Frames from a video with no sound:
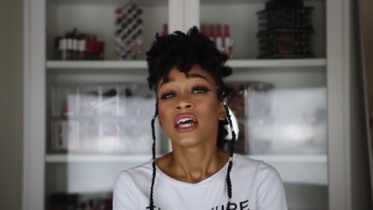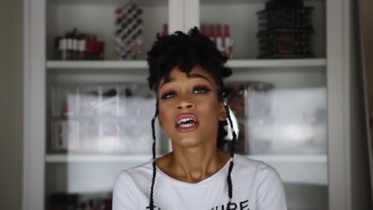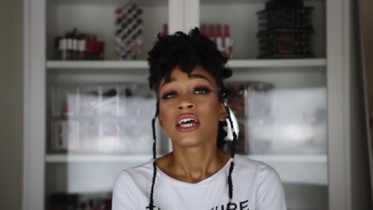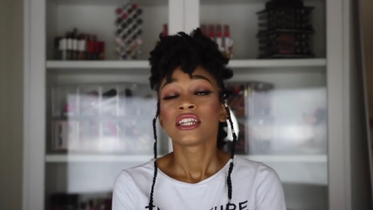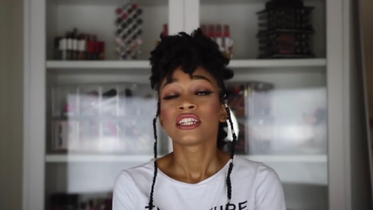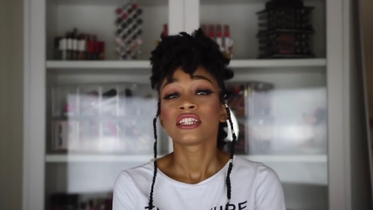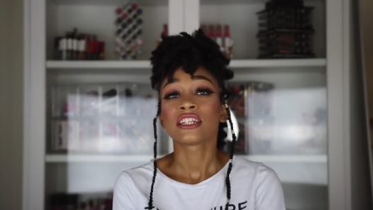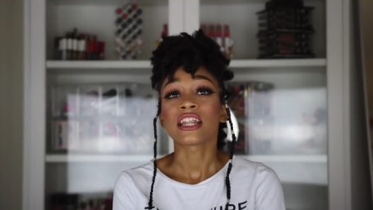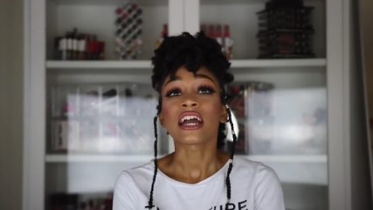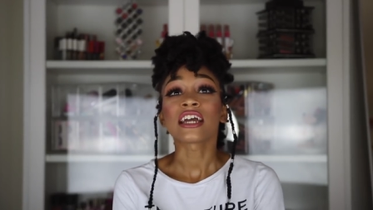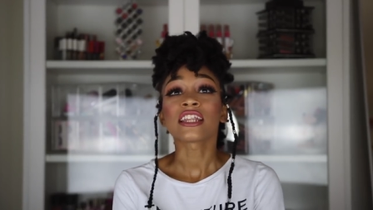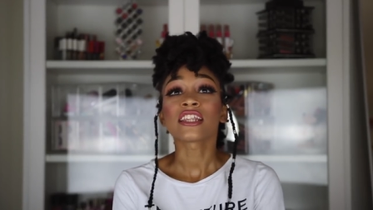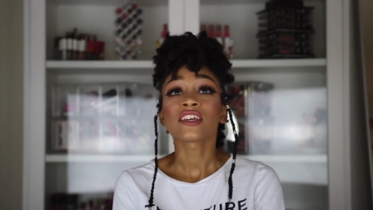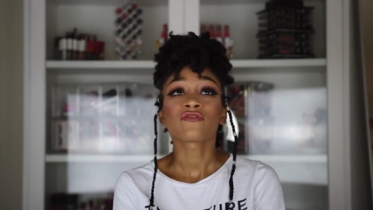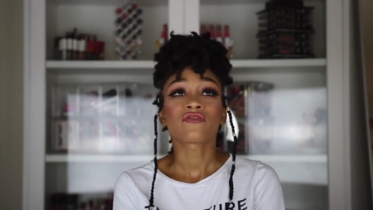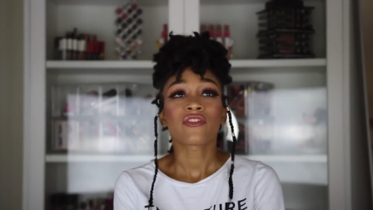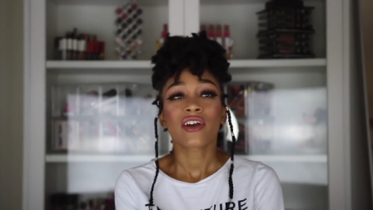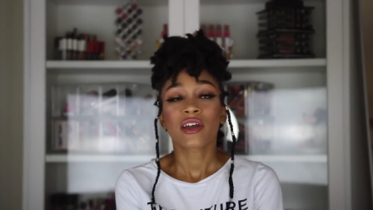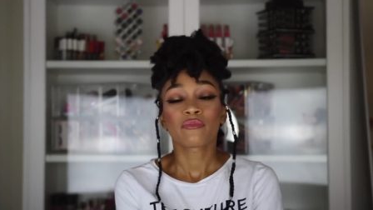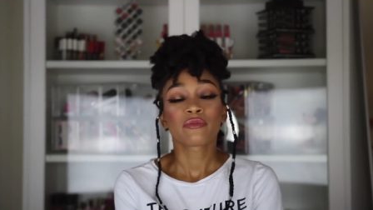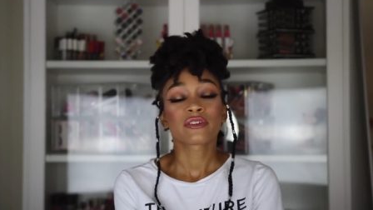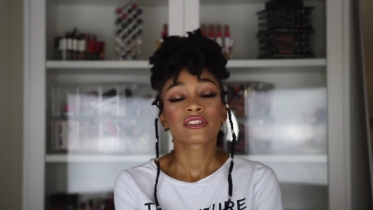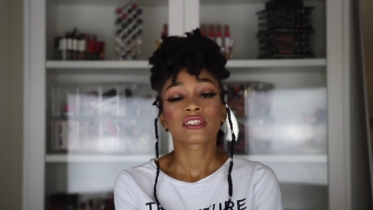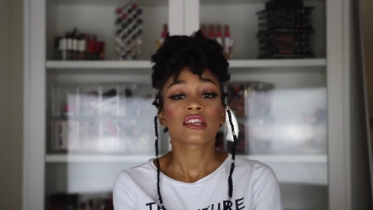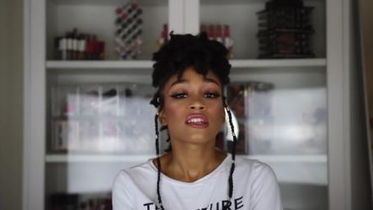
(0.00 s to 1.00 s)

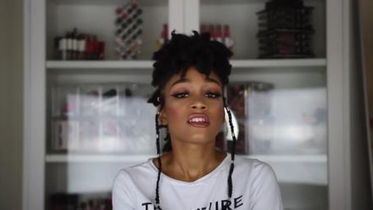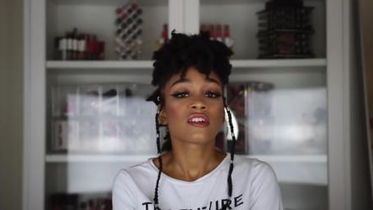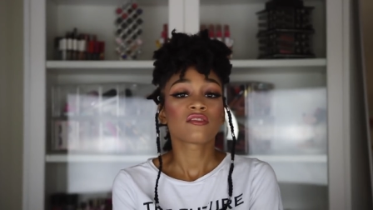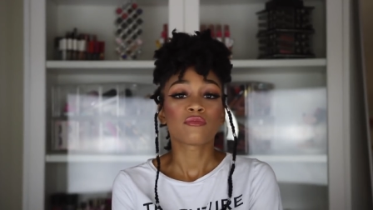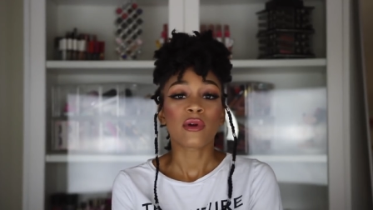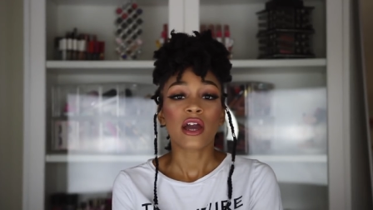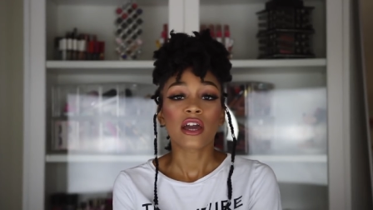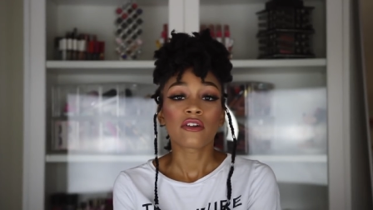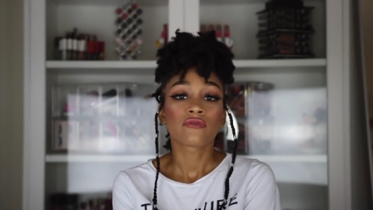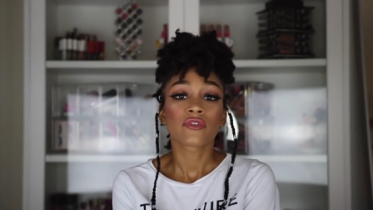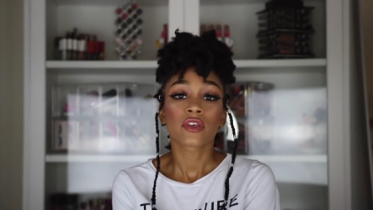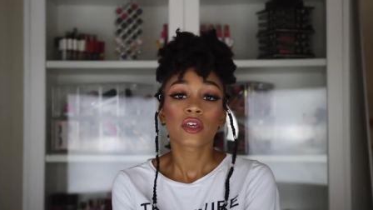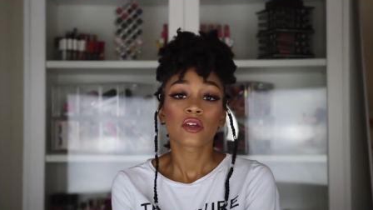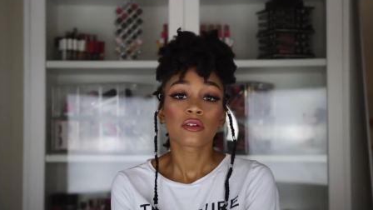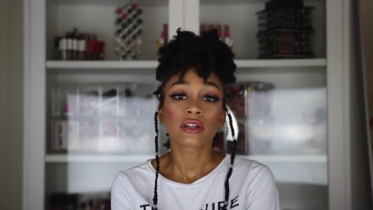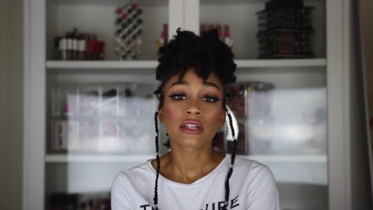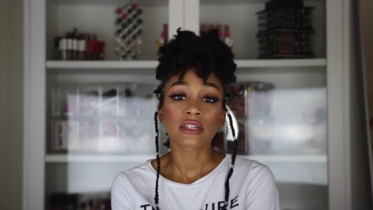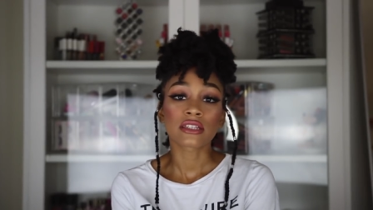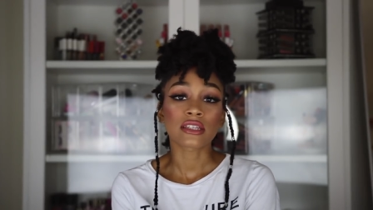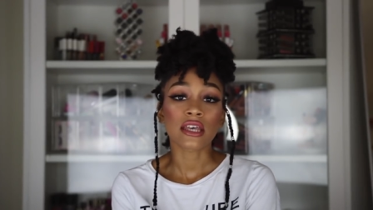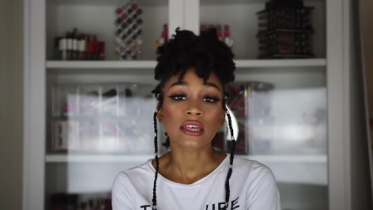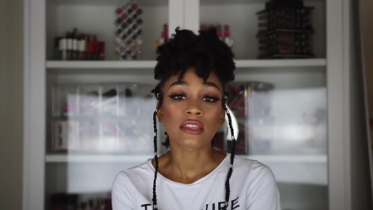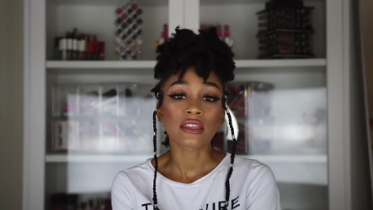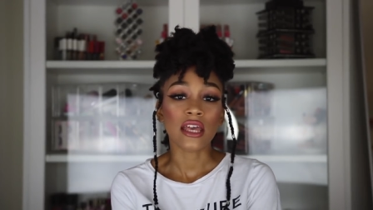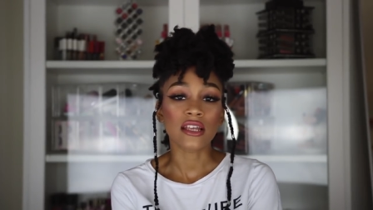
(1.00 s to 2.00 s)
95% of my viewers
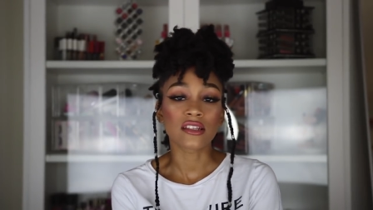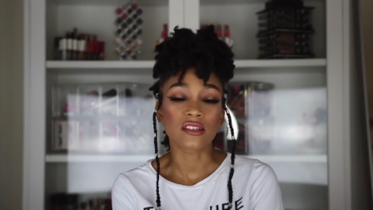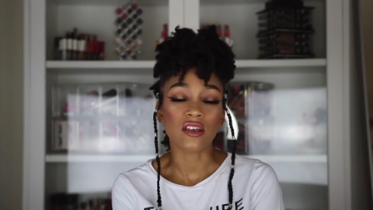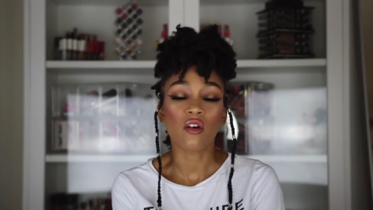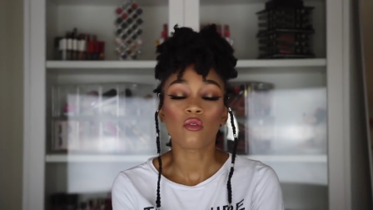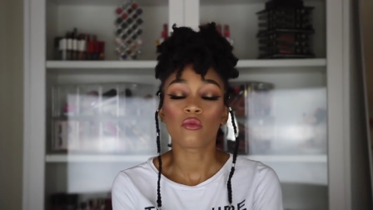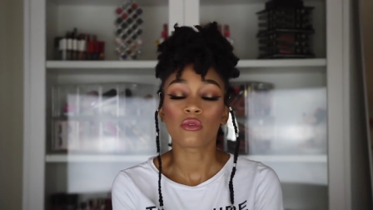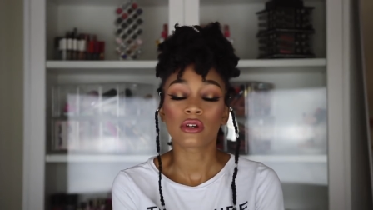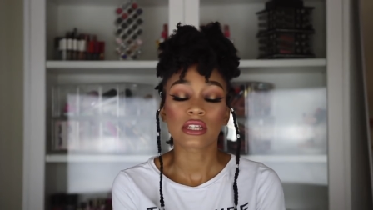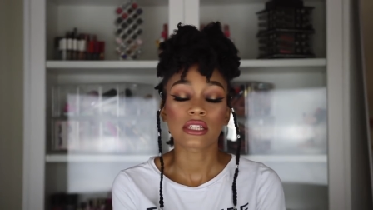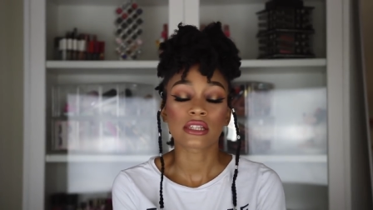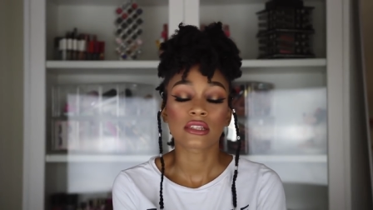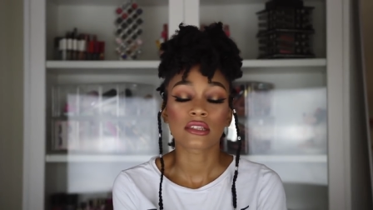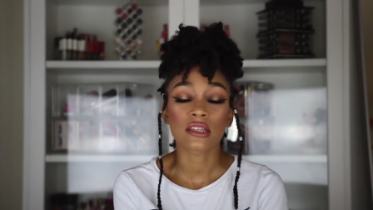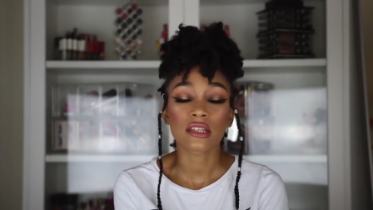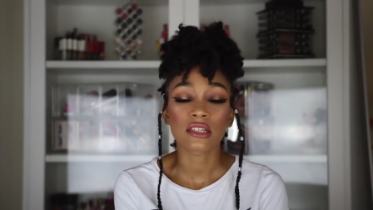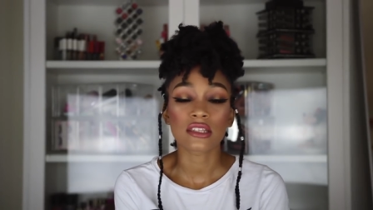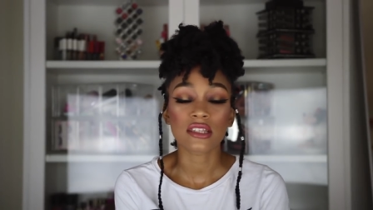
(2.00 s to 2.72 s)
say they don't want to see